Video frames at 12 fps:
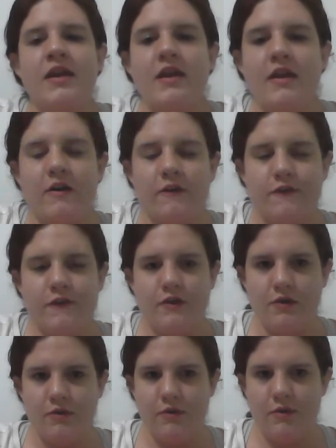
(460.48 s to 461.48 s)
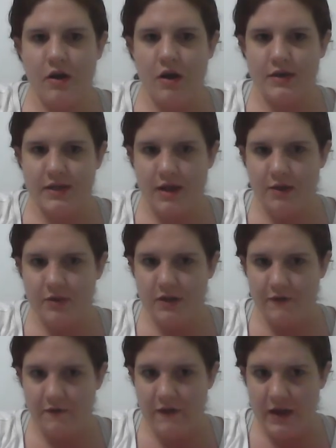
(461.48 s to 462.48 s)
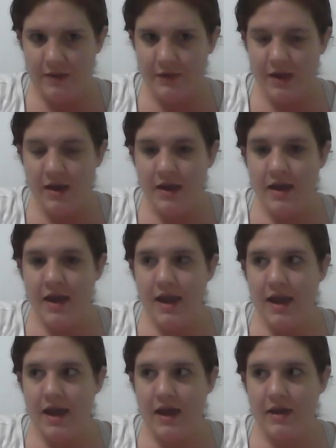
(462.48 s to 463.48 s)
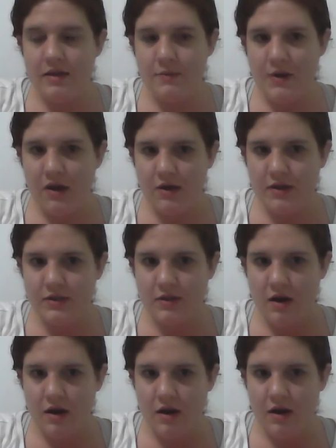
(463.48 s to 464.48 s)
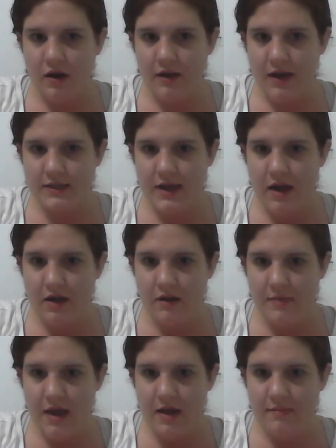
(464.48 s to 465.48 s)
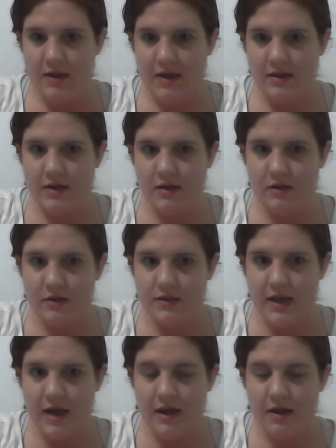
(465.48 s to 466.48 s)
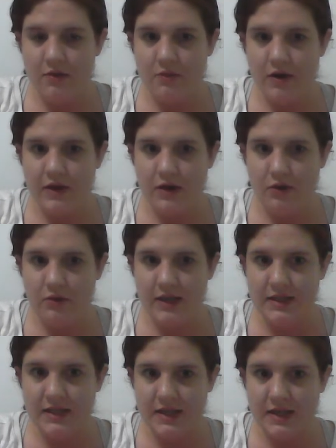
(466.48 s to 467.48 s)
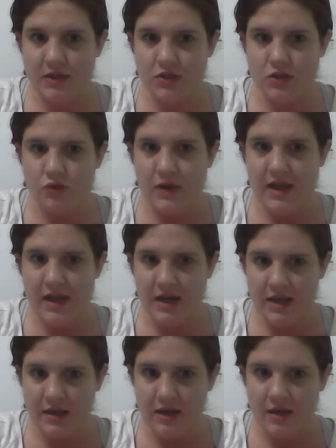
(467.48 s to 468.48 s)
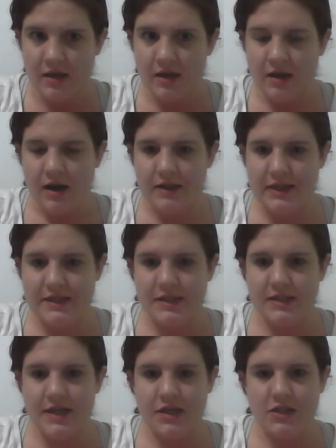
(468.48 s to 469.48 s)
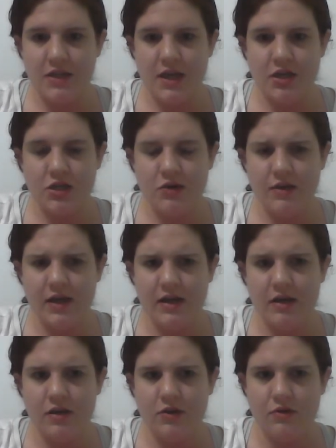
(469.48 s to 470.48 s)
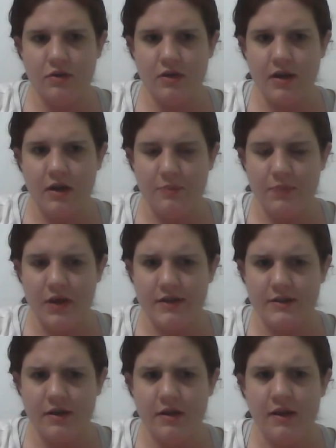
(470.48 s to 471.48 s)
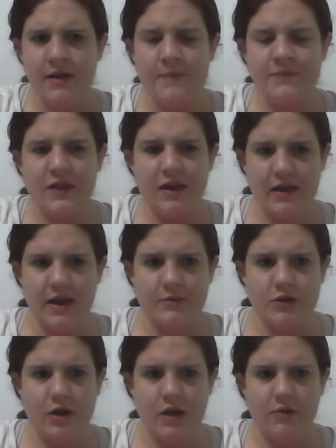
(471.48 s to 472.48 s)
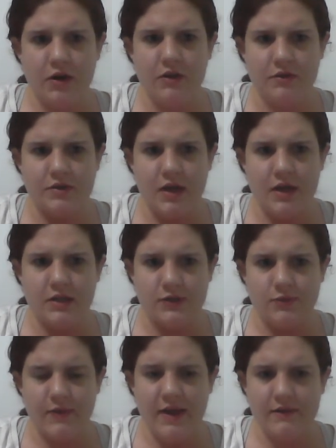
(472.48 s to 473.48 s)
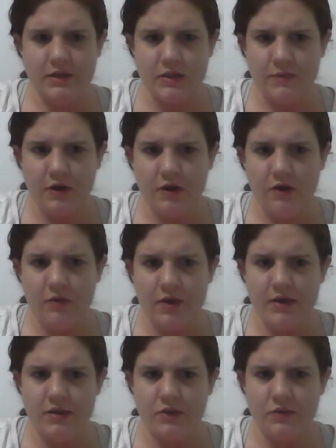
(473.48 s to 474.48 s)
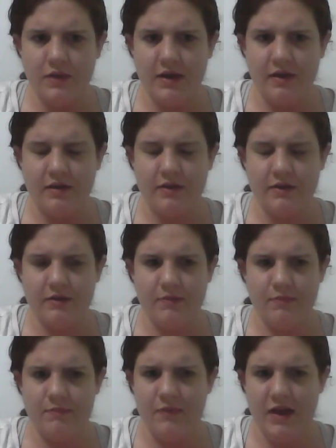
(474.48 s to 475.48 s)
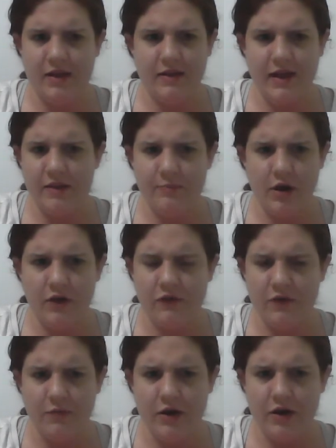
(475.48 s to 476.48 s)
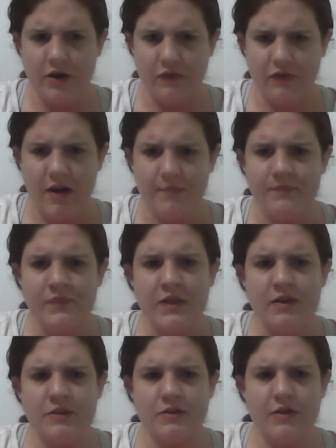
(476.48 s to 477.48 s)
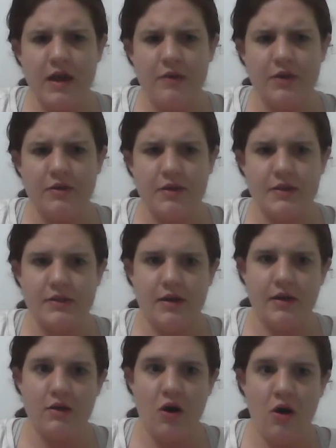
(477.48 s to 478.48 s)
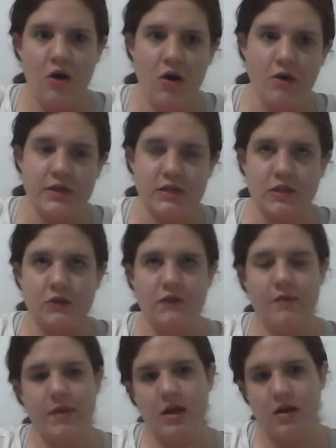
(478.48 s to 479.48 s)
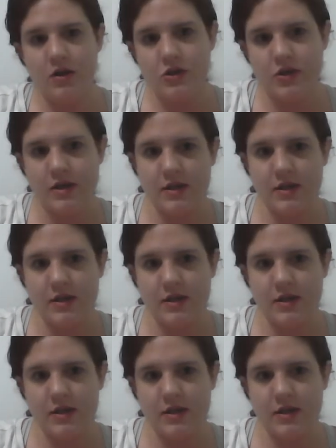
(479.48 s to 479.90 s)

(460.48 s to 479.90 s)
If you are staying with a family, and the parents are like Tiger Mom and Eagle Dad, where they don't let the kids do anything unless it's education related, you could get a puzzle. Like I'm talking one of those nice Ravensburger ones with like a landmark from where you're from. So that way you could say like, oh, this is from my country,